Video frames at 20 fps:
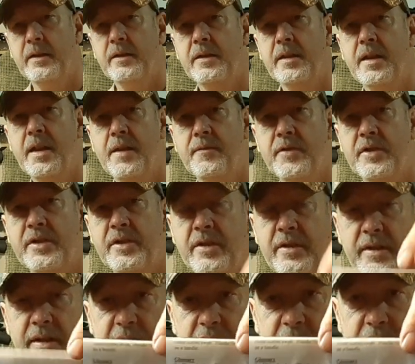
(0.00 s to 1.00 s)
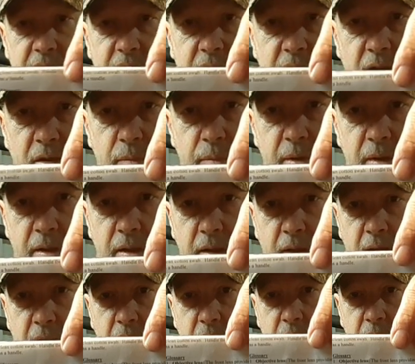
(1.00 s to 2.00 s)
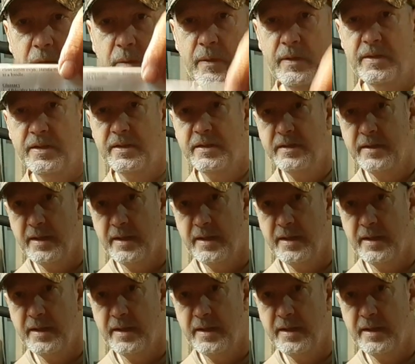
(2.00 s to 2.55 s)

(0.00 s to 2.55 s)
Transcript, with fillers: to cover sighting in the scope, which